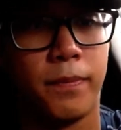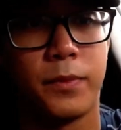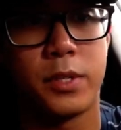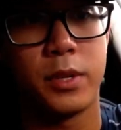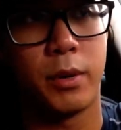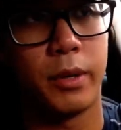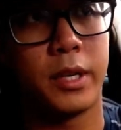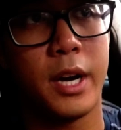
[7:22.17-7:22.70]

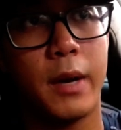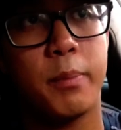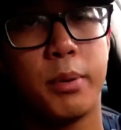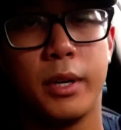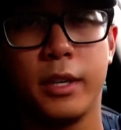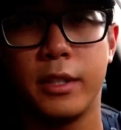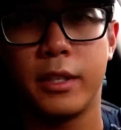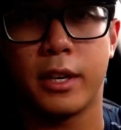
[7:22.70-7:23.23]
So it got
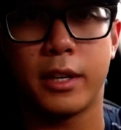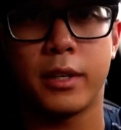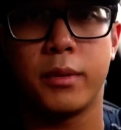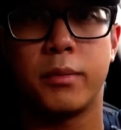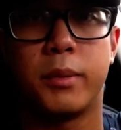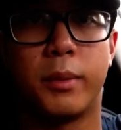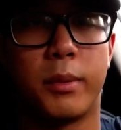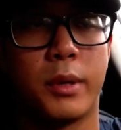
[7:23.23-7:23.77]
pretty dark.
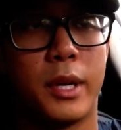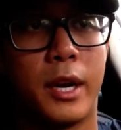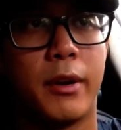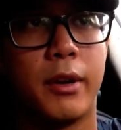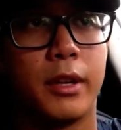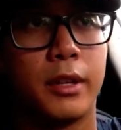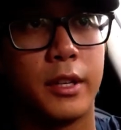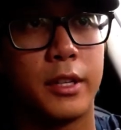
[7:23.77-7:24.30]
We were
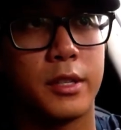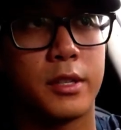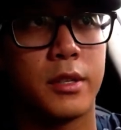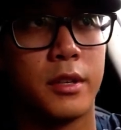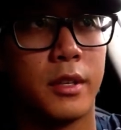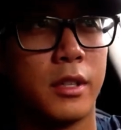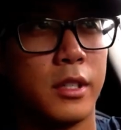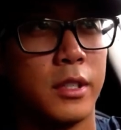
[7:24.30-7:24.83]
carrying this
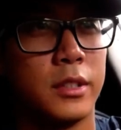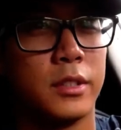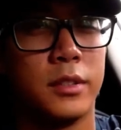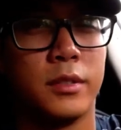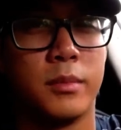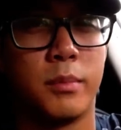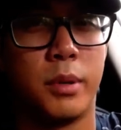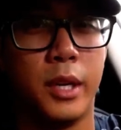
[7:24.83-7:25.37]

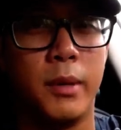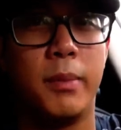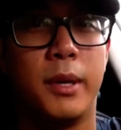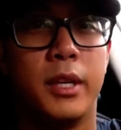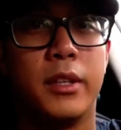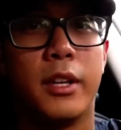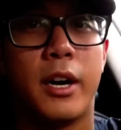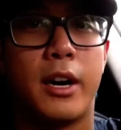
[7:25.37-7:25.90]
pretty
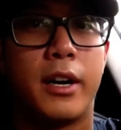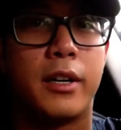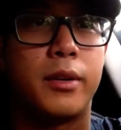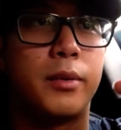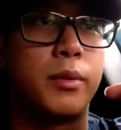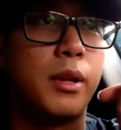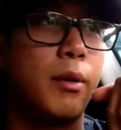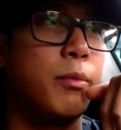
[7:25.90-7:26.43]
big log
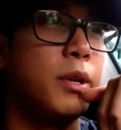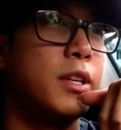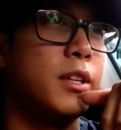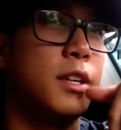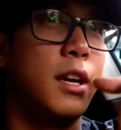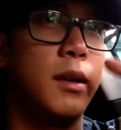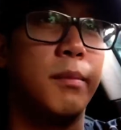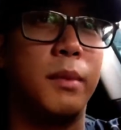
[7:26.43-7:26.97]
that we could
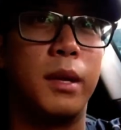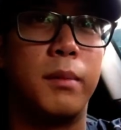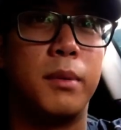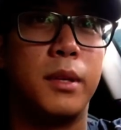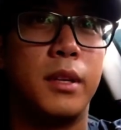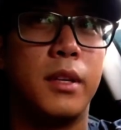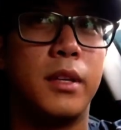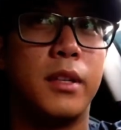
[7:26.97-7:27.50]
get
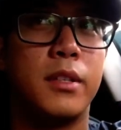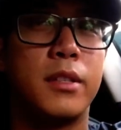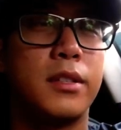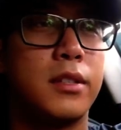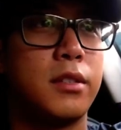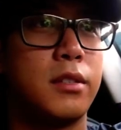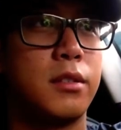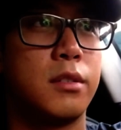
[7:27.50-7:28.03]
maybe,
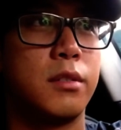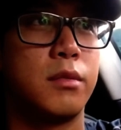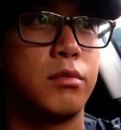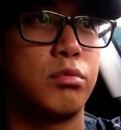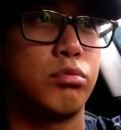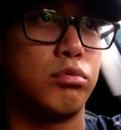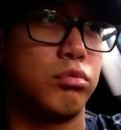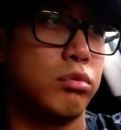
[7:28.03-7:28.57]

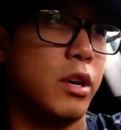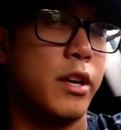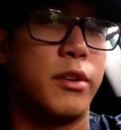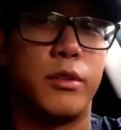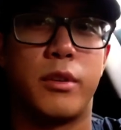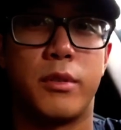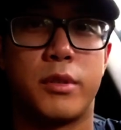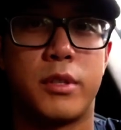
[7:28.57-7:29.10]
I
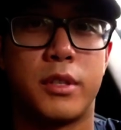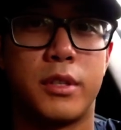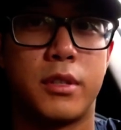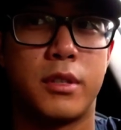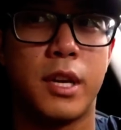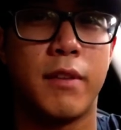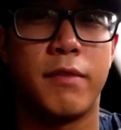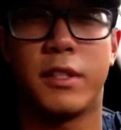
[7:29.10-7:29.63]
don't know,
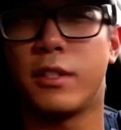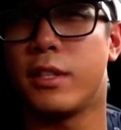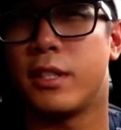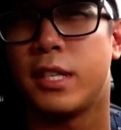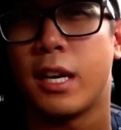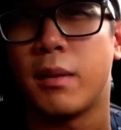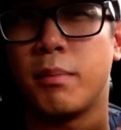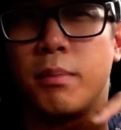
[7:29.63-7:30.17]
7 to
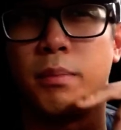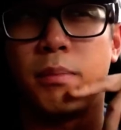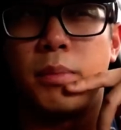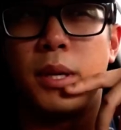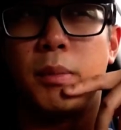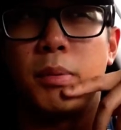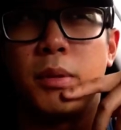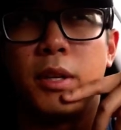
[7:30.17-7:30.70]
10
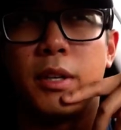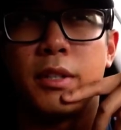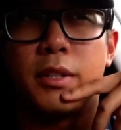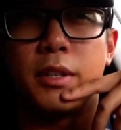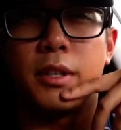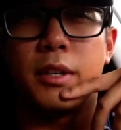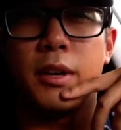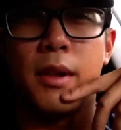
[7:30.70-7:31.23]
people
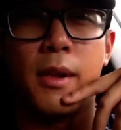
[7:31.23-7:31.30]
under.